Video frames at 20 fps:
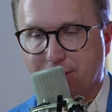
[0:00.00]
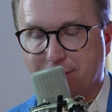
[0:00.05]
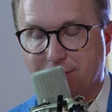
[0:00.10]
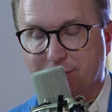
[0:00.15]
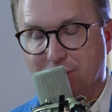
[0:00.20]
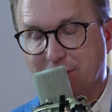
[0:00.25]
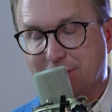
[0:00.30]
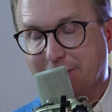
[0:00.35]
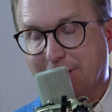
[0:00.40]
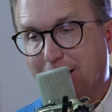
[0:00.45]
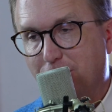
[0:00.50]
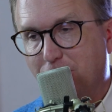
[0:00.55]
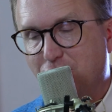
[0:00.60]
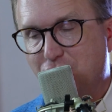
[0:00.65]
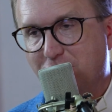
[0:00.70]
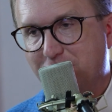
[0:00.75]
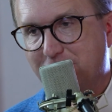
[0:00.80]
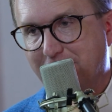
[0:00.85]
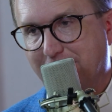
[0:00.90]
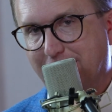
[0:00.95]

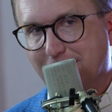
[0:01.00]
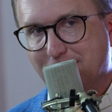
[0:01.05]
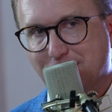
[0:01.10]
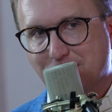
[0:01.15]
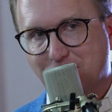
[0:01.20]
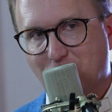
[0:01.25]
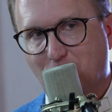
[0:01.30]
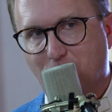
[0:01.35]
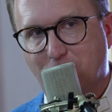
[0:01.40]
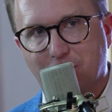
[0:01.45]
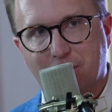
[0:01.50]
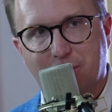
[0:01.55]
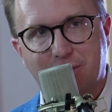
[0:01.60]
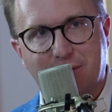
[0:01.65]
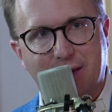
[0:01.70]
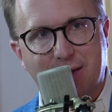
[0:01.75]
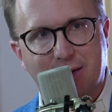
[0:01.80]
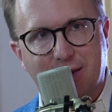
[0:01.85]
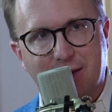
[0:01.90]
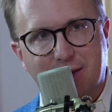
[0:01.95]
negligent, I guess is the word,
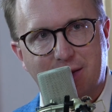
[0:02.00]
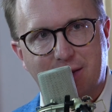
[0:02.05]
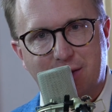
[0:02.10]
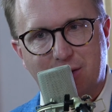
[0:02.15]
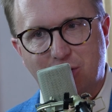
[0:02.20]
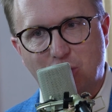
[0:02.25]
that